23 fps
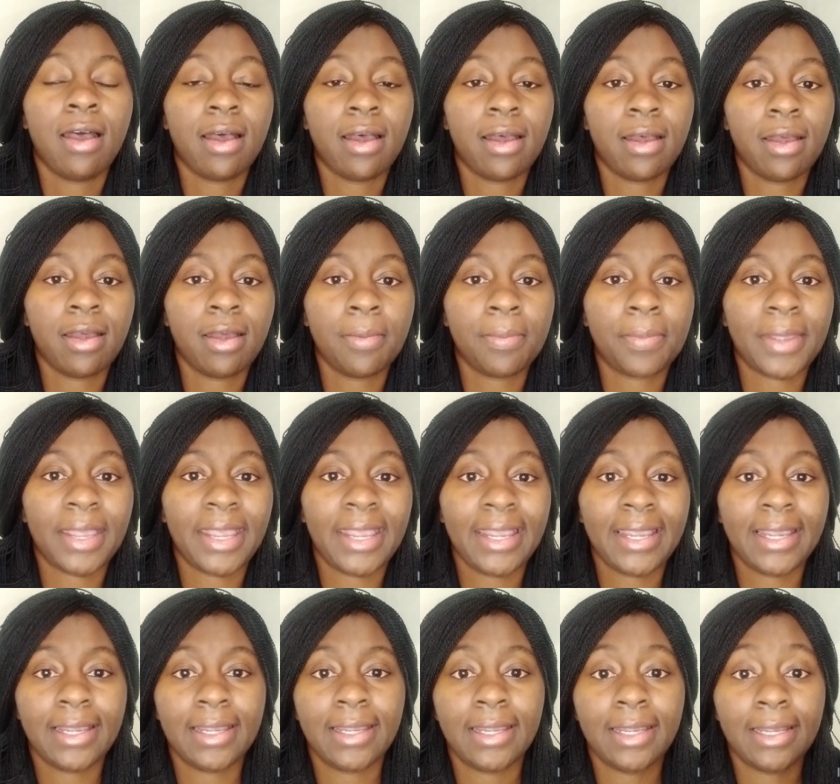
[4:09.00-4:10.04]
up,
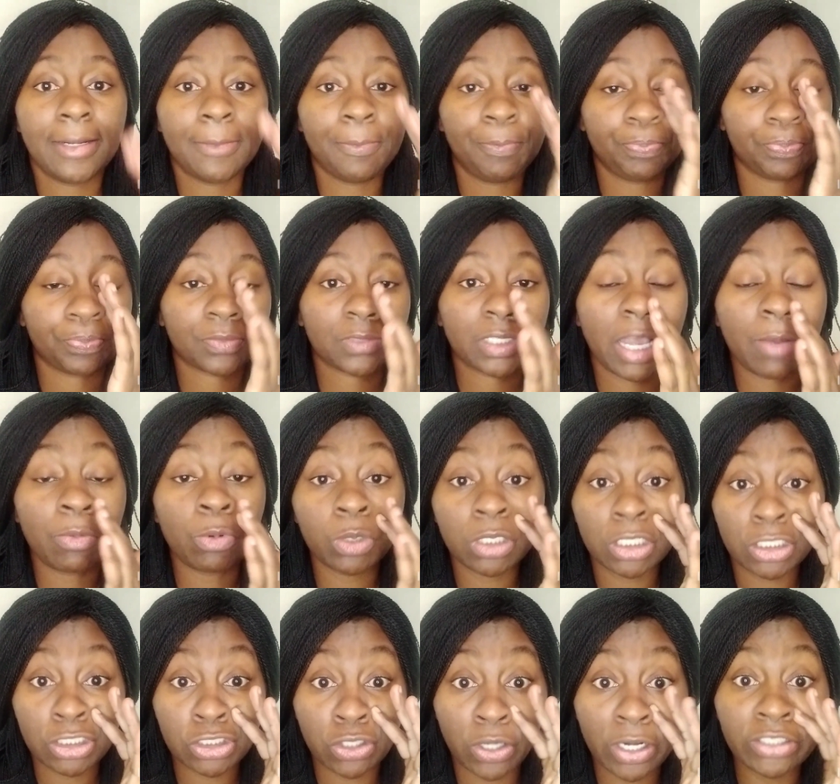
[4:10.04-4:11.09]
and i want
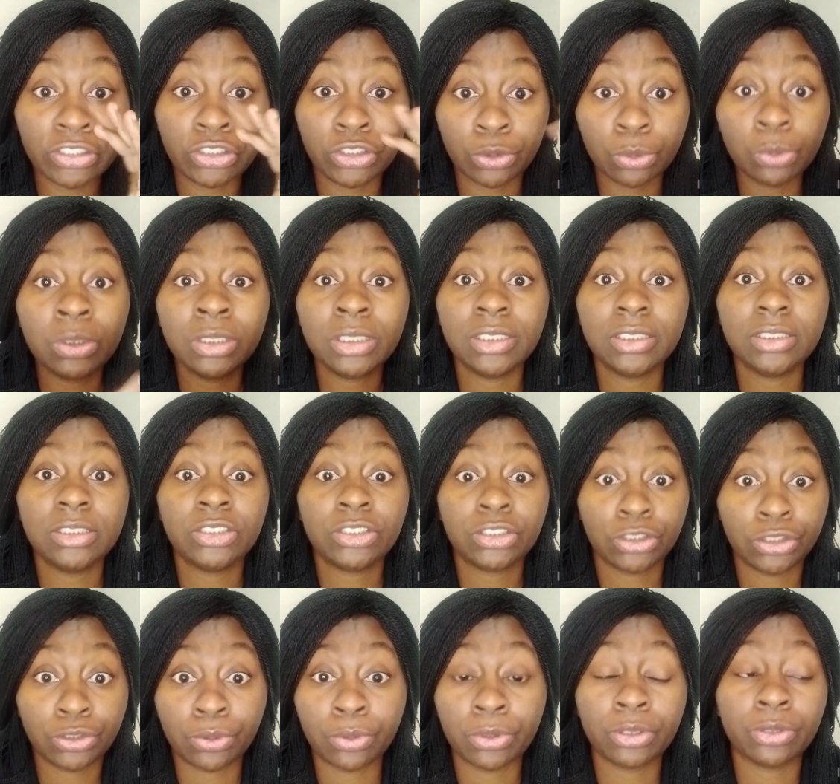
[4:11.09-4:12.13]
to start doing
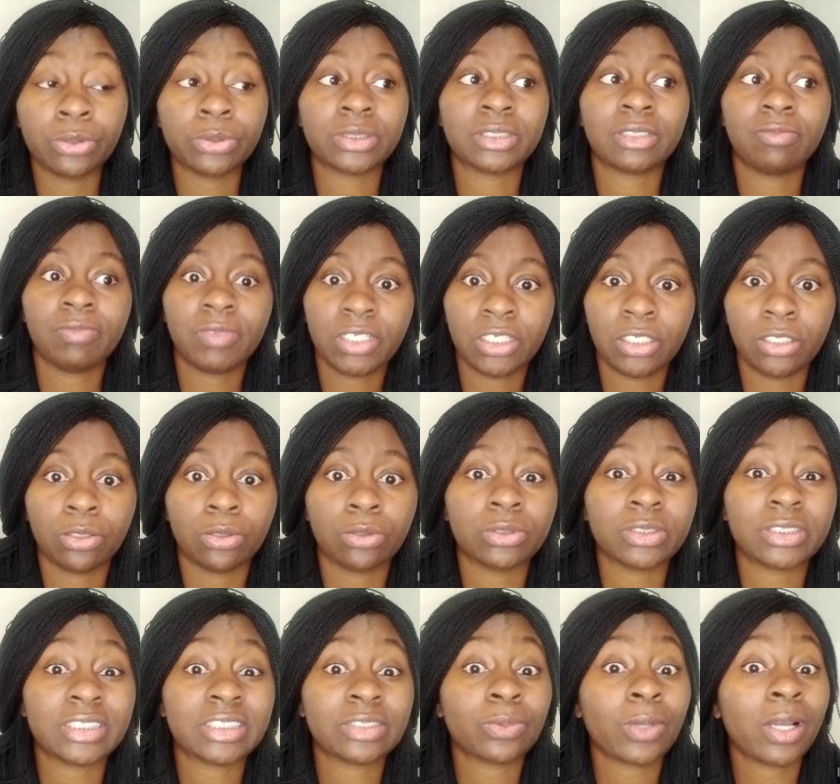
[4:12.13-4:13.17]
tutorials and
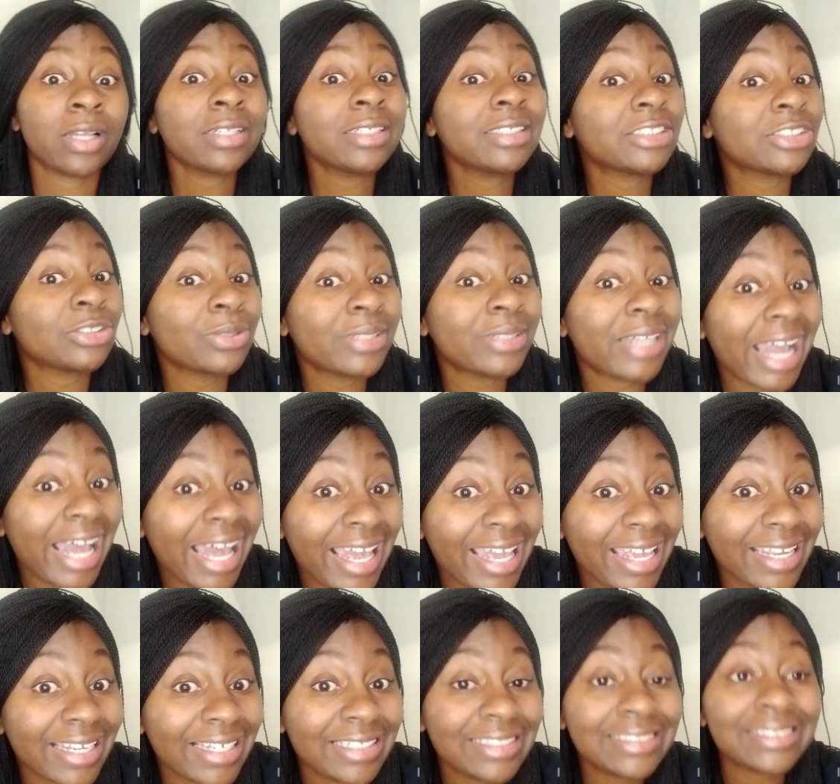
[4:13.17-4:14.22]
videos as well as you
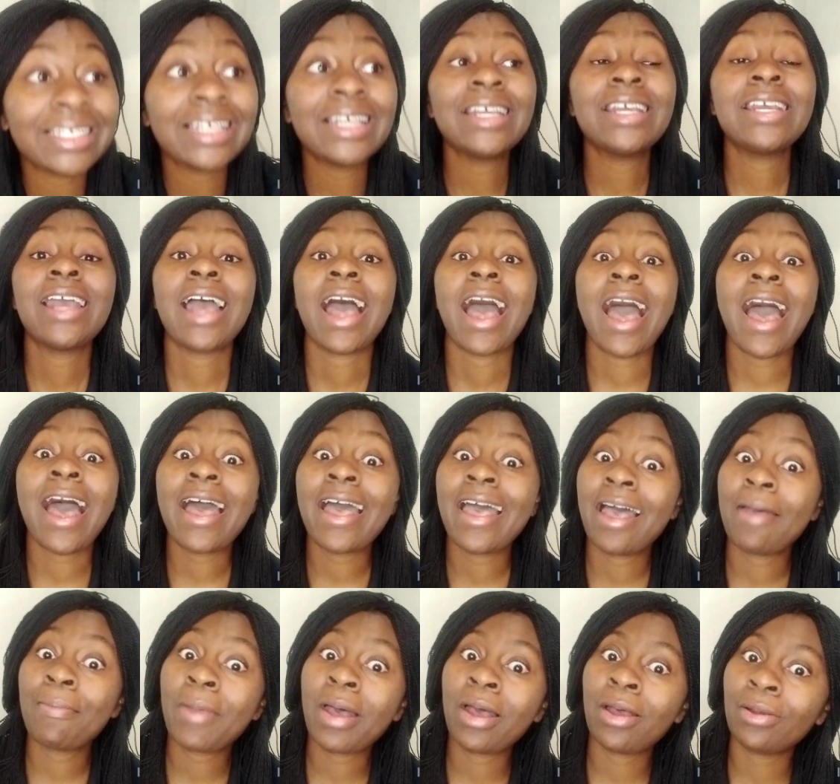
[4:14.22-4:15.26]
guys. I
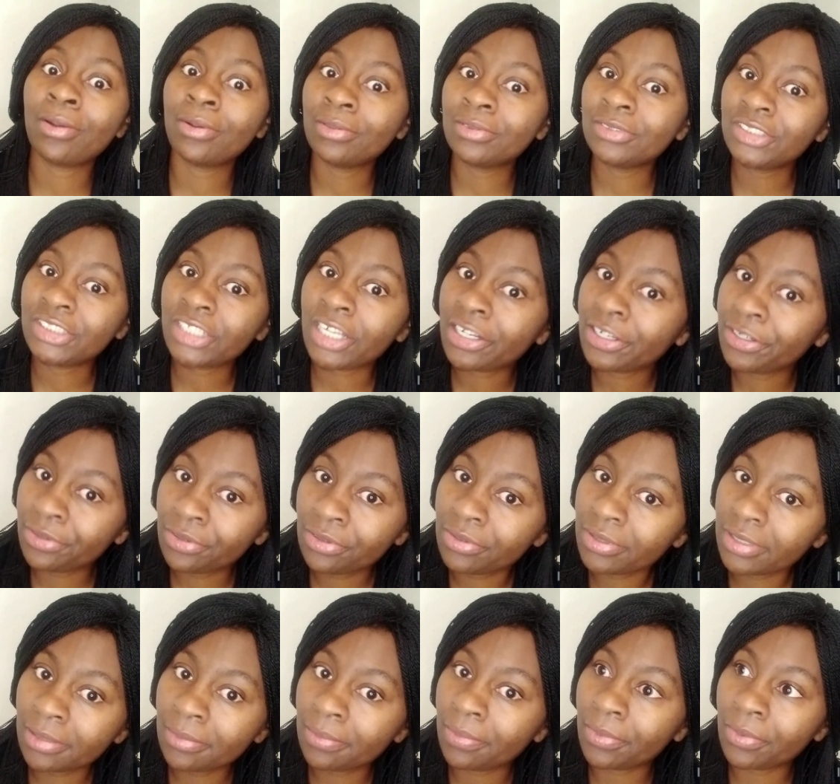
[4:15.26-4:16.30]
have my own
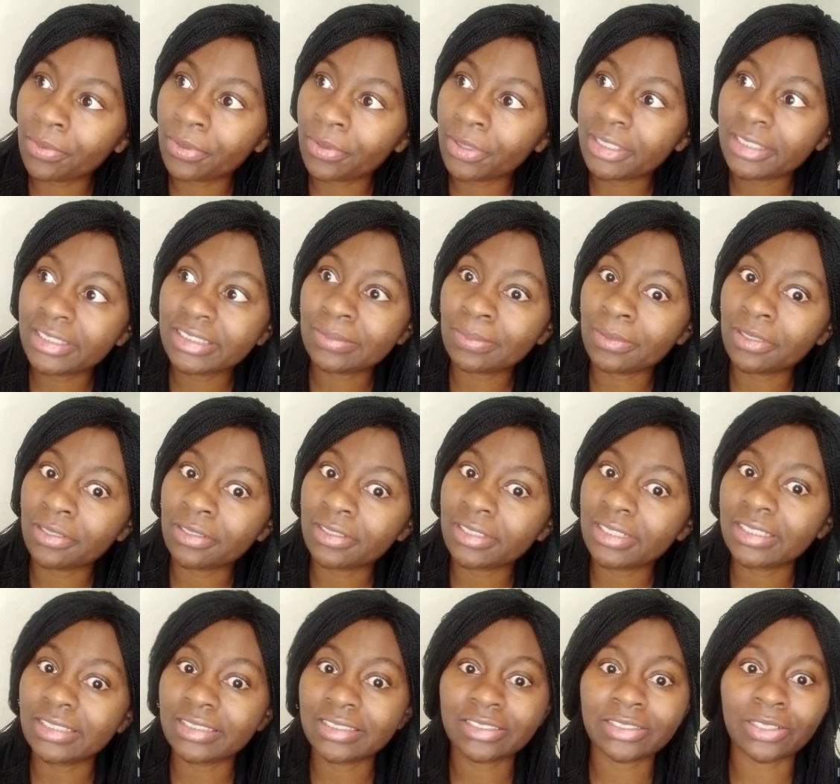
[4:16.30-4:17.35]
charcuterie board
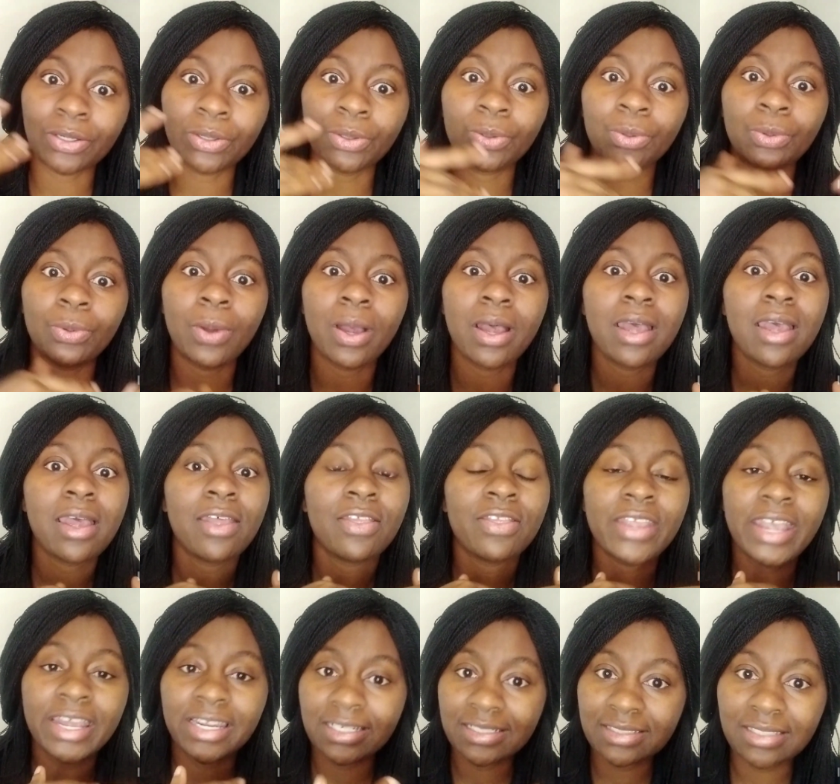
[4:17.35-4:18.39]
experience, so
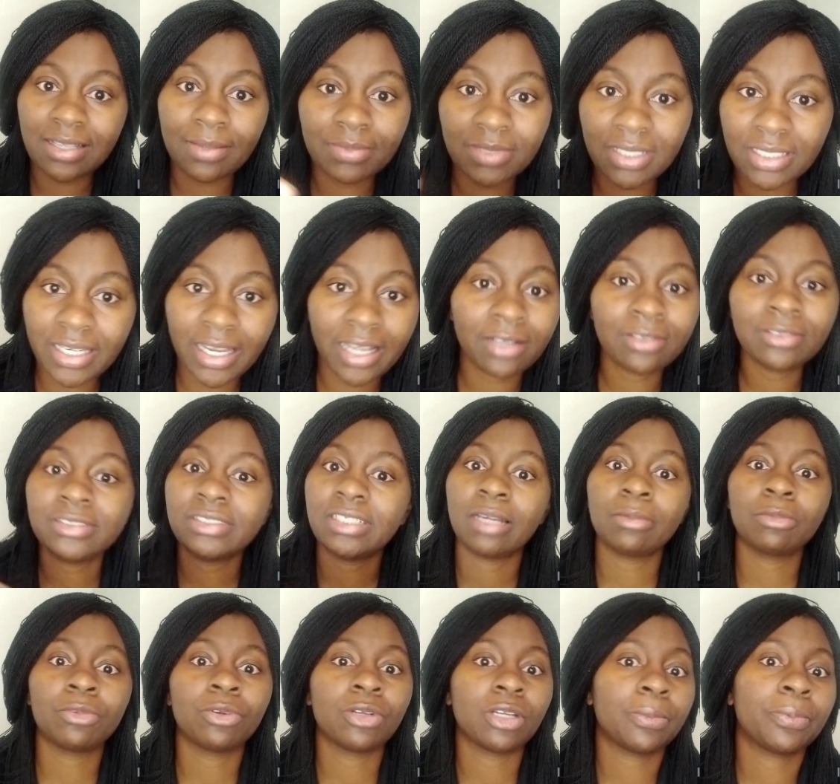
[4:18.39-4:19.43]
that is something else that
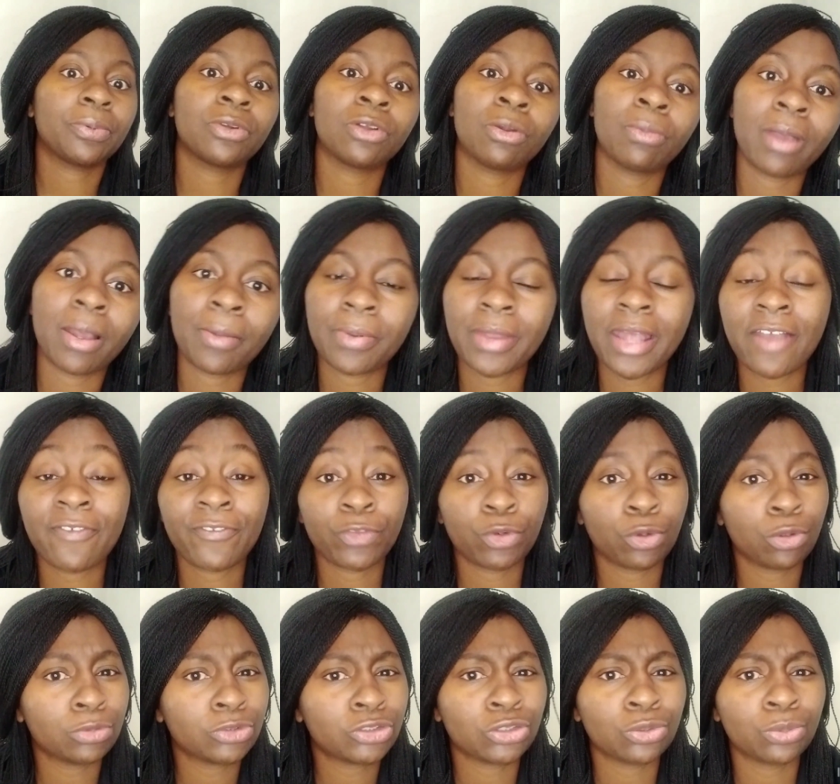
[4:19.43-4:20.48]
I'm going to put on my
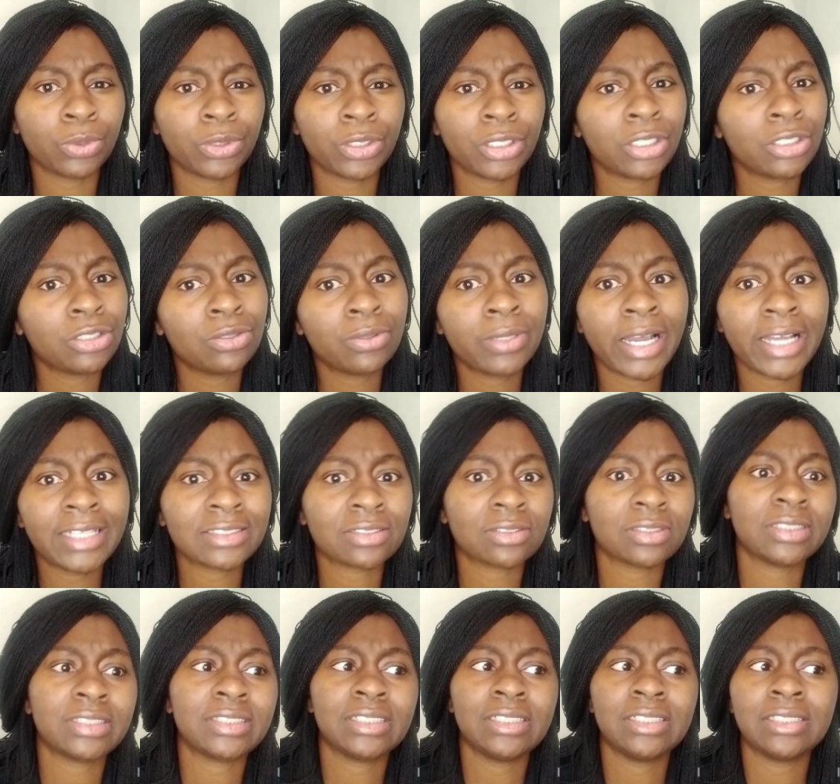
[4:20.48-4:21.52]
platform to where you guys
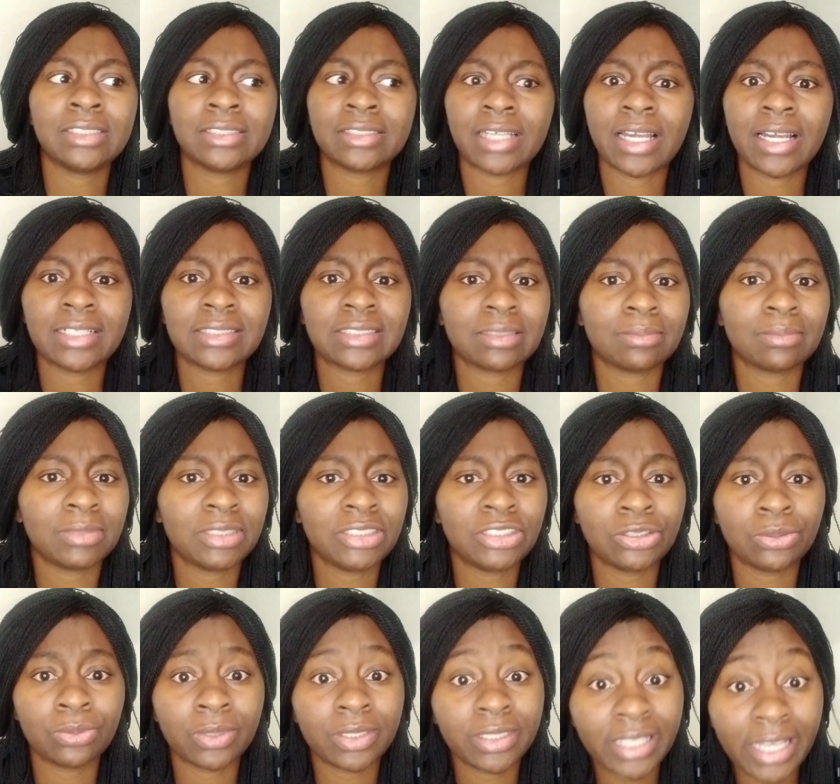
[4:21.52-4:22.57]
going to see designs of me
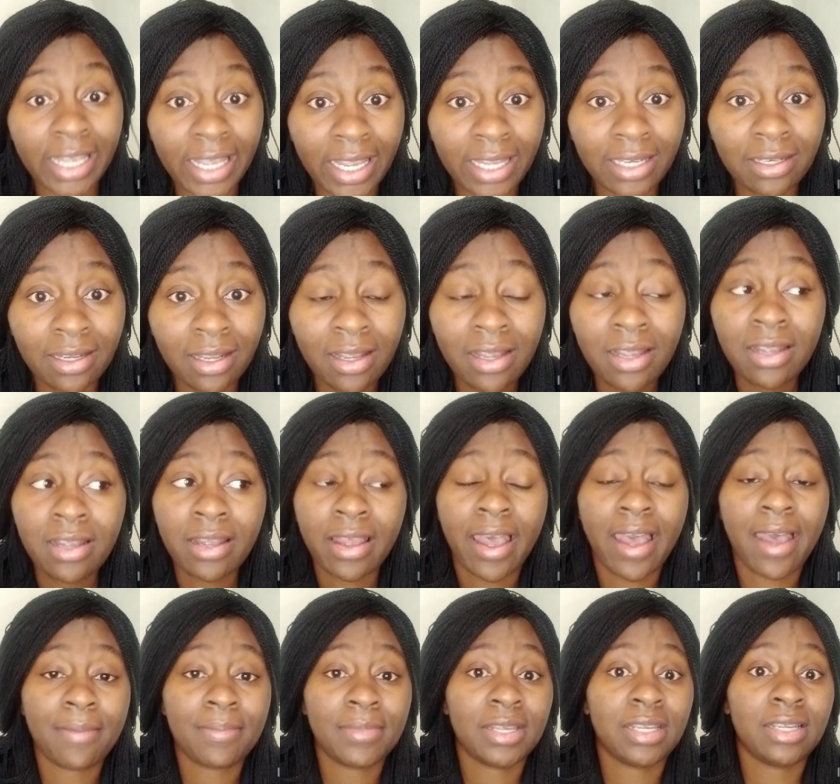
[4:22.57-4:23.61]
doing that.
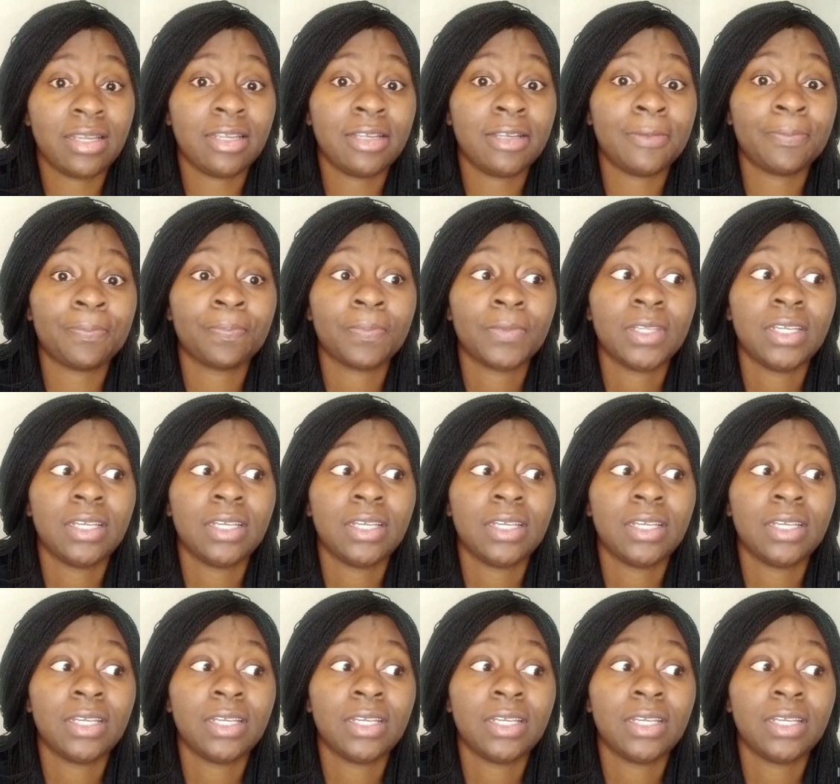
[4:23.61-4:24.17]
I mean,